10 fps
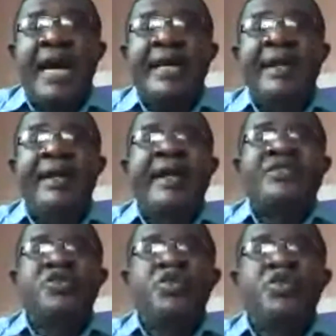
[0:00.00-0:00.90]
And
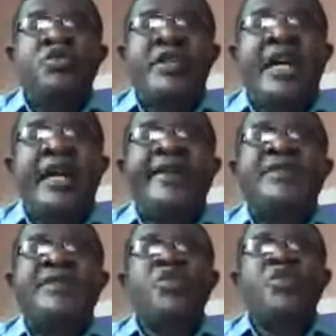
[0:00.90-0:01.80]
let's do that.
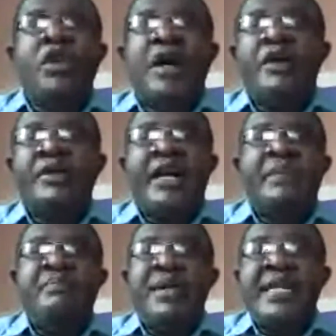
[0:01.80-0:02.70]
Let's go out
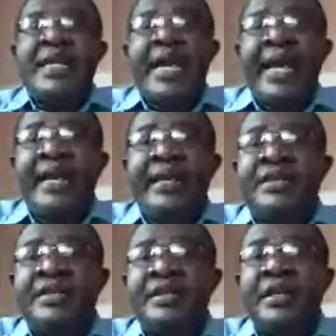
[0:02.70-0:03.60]
and beat the
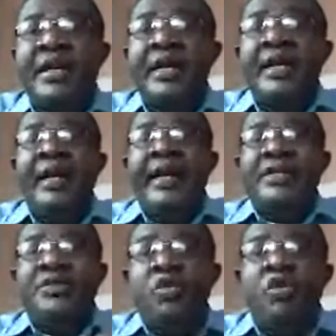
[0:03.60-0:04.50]
elites. Let's
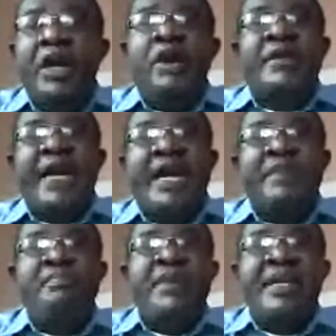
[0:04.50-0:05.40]
go out and
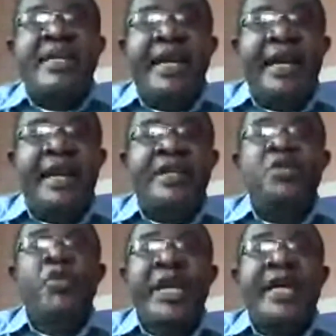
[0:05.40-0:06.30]
beat the elites. We
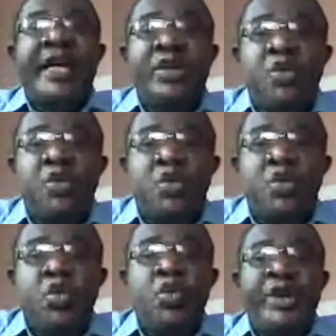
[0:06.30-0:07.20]
can
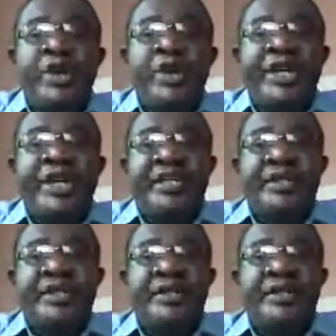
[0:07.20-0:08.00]
do it.